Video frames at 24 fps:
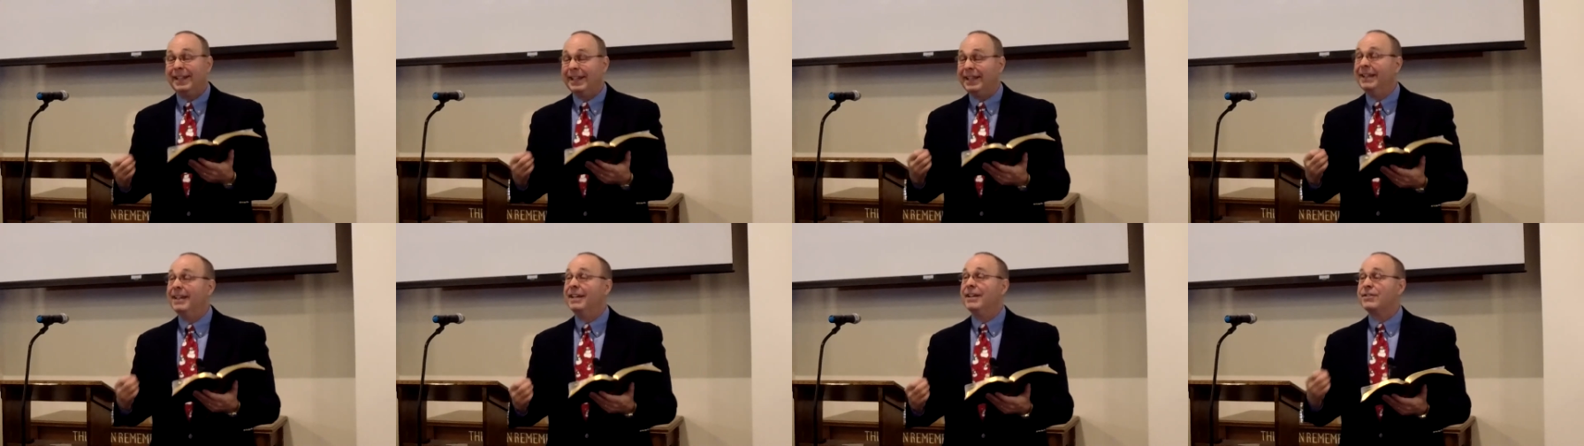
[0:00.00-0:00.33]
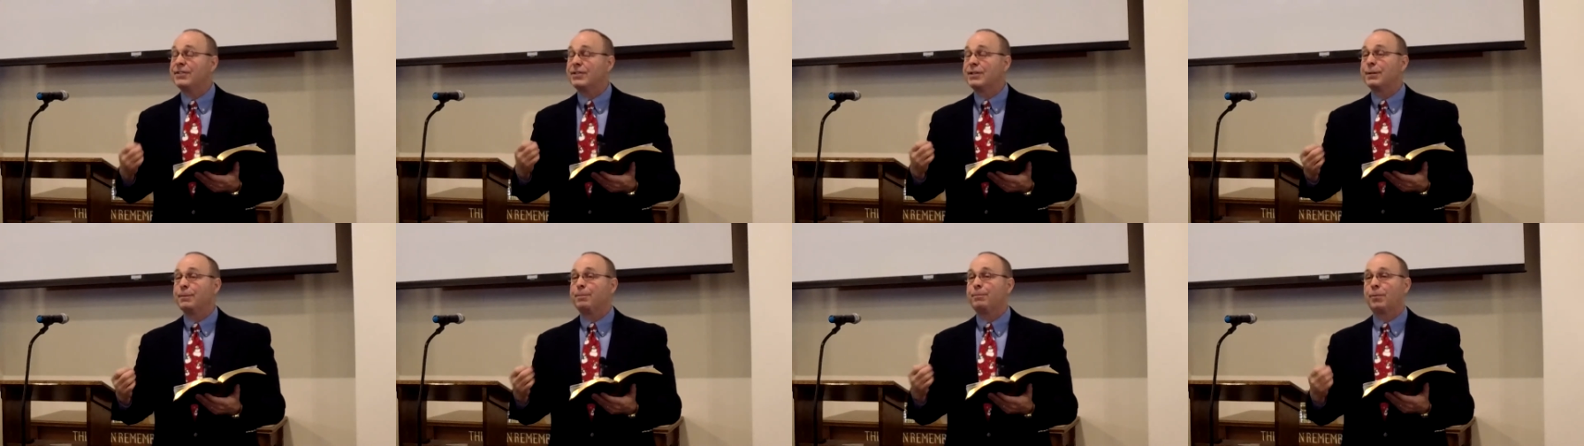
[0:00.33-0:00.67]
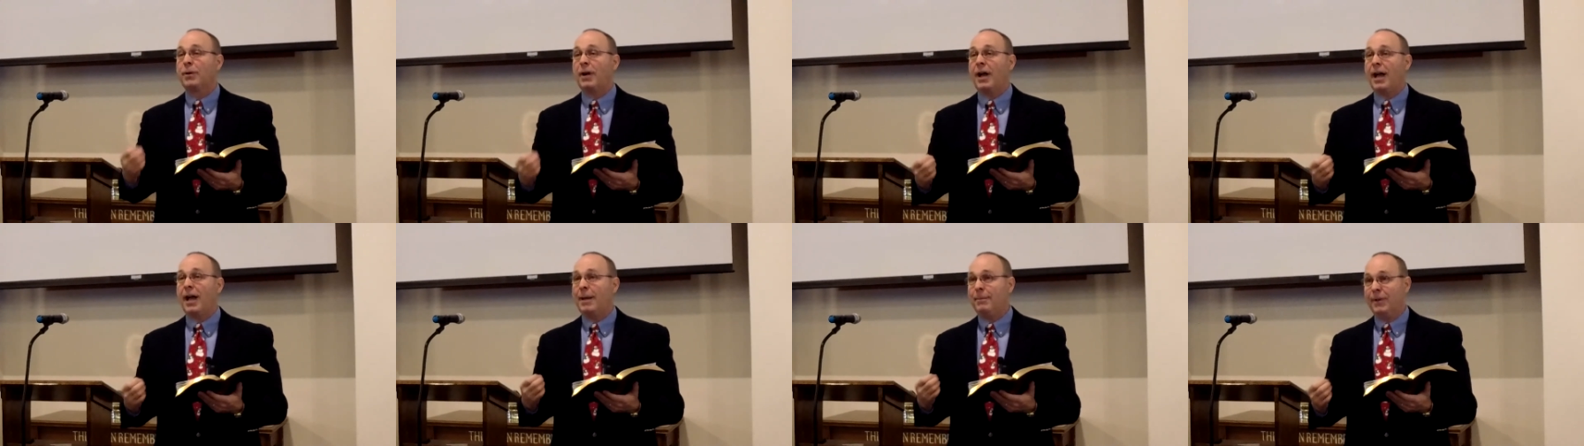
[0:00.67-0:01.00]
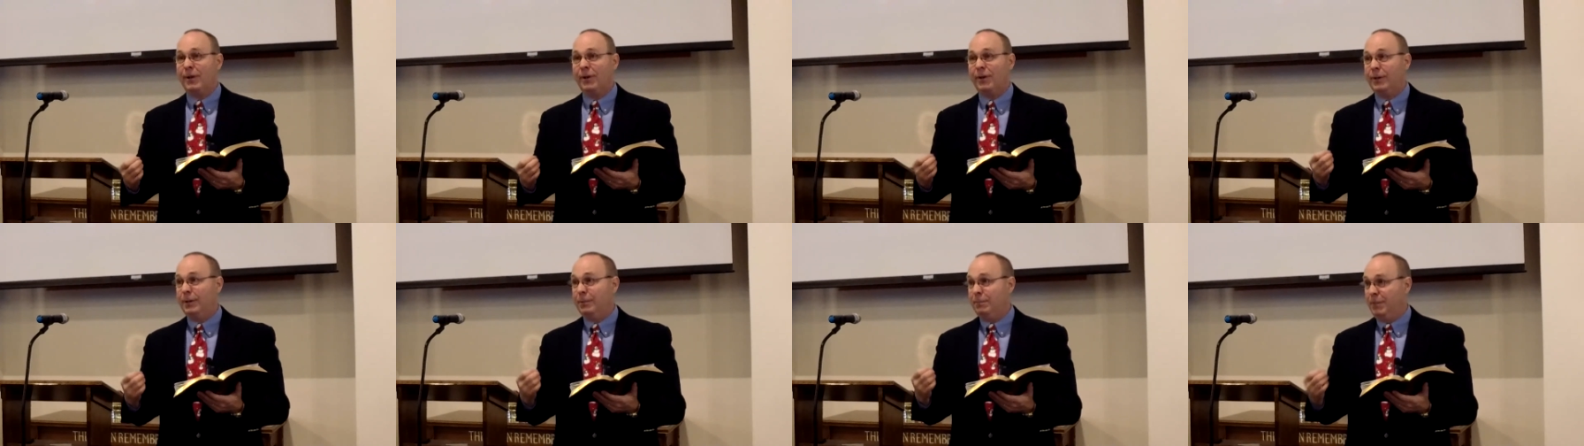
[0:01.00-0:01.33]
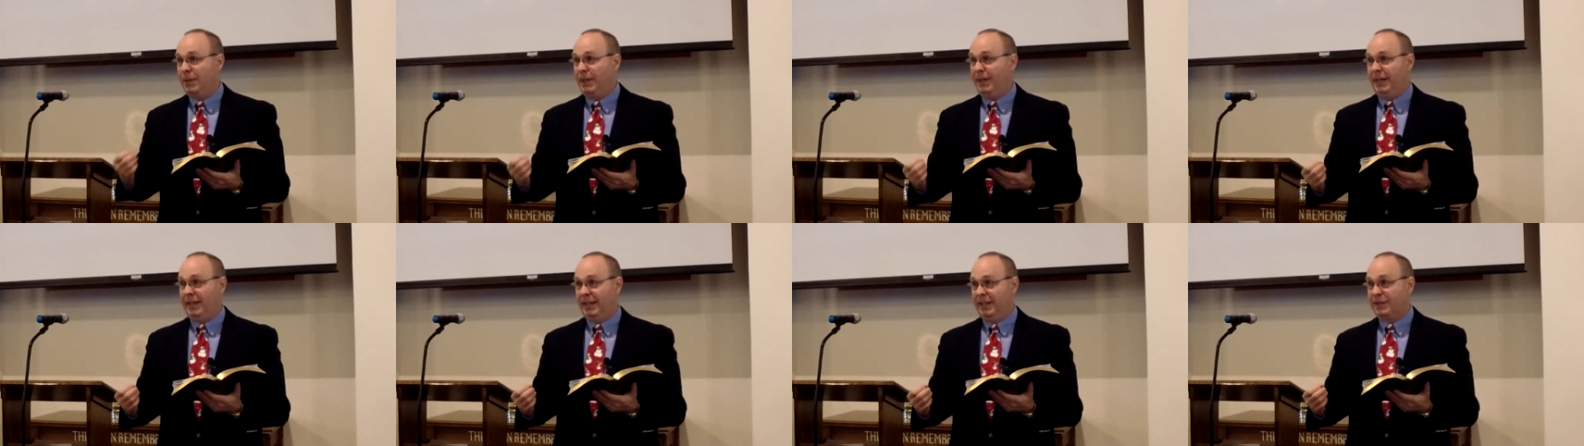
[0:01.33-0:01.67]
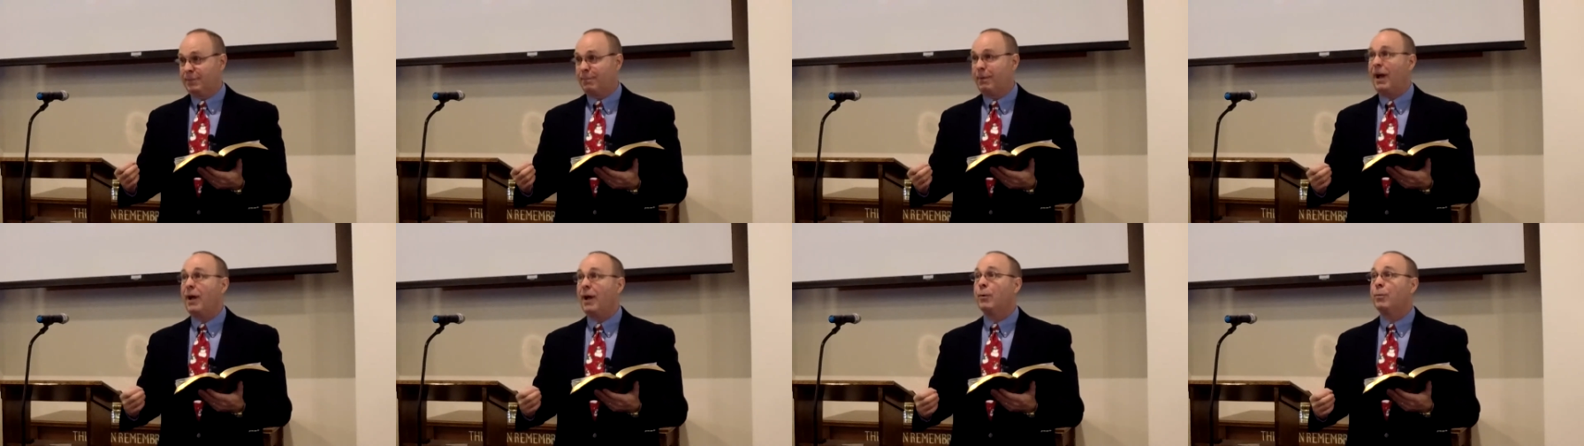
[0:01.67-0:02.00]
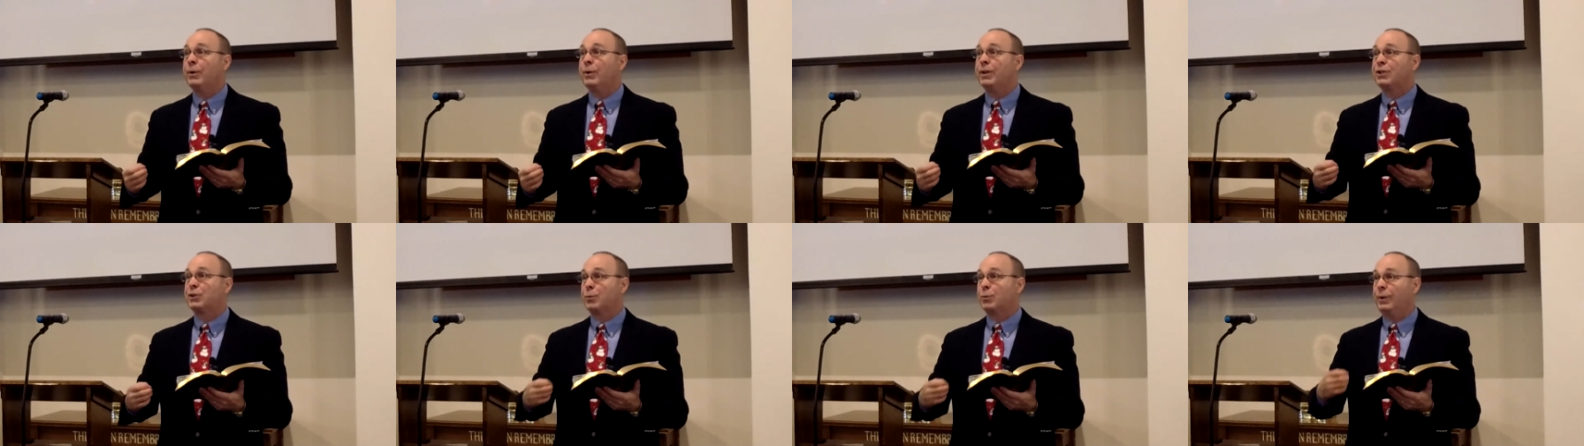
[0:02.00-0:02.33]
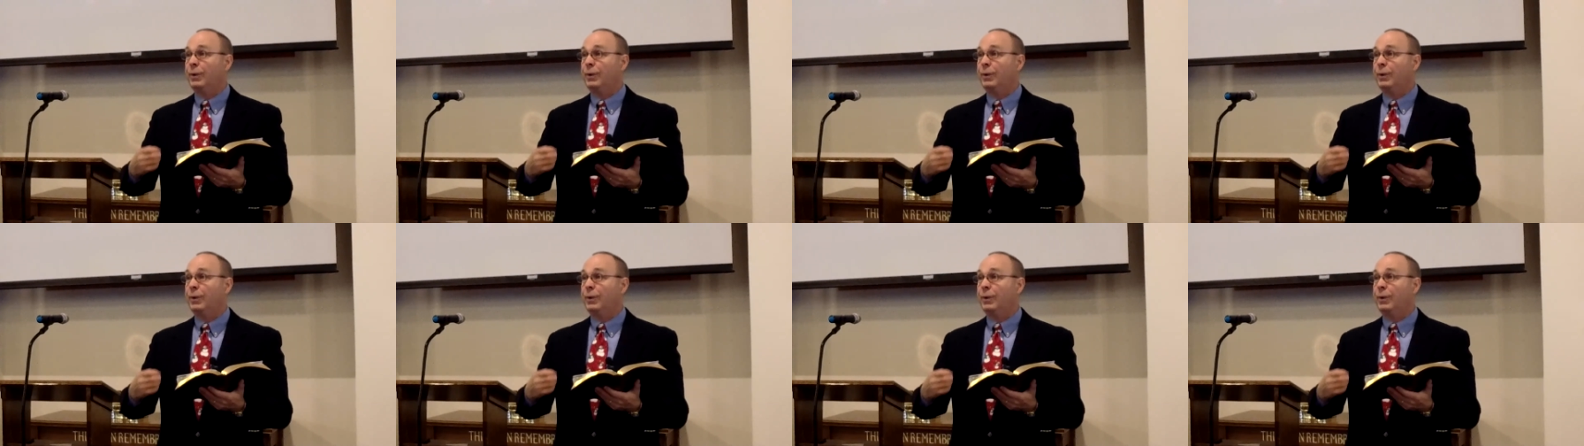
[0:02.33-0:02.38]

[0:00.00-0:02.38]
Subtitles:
is the primary means by which